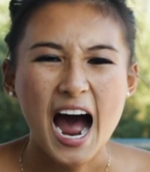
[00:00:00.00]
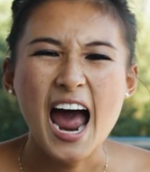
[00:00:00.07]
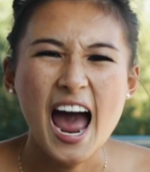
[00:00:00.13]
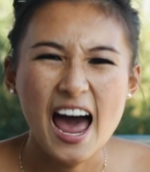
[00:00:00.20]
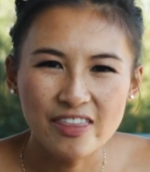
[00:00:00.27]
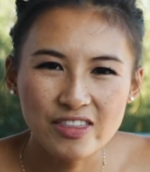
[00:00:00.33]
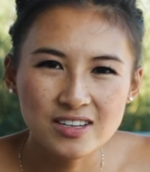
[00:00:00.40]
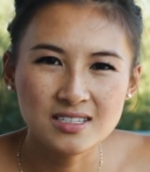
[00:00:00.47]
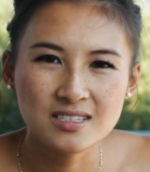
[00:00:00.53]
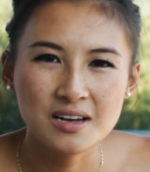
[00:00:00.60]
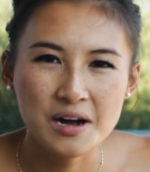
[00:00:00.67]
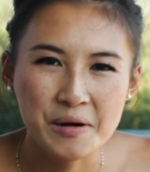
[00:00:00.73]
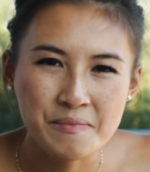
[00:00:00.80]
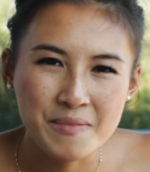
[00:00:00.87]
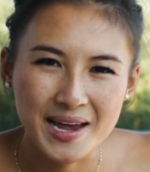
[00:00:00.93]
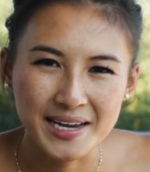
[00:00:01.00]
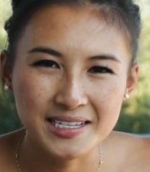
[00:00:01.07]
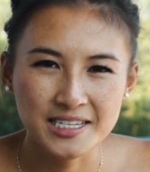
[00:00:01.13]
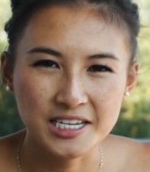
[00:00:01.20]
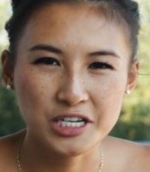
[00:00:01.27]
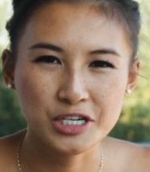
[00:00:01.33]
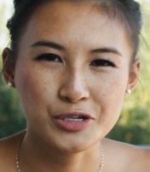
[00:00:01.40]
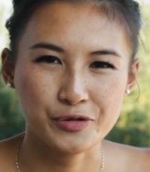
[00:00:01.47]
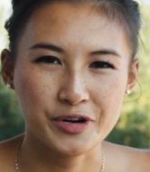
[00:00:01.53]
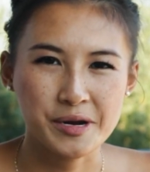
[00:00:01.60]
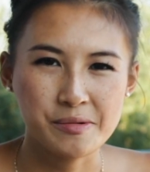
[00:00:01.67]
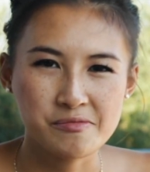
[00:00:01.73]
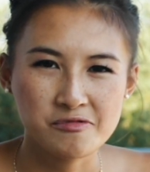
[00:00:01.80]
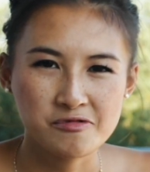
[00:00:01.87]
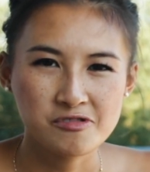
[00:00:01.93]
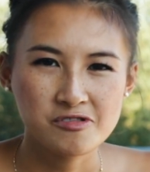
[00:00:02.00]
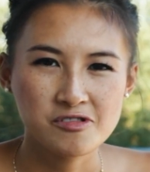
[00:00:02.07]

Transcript: I had this amazing dream.